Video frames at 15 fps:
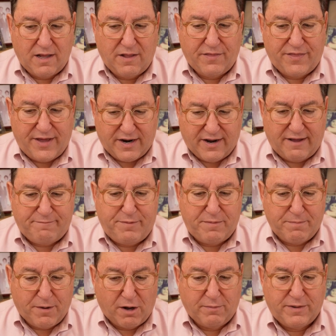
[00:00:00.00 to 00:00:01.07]
there have been
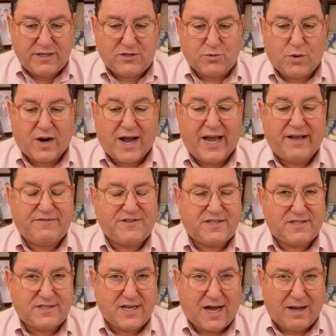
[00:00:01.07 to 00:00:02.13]
moments where I have
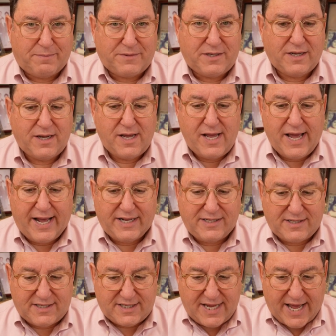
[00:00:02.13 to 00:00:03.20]
stopped and
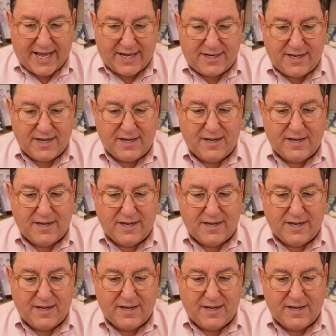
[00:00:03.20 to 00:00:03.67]
said,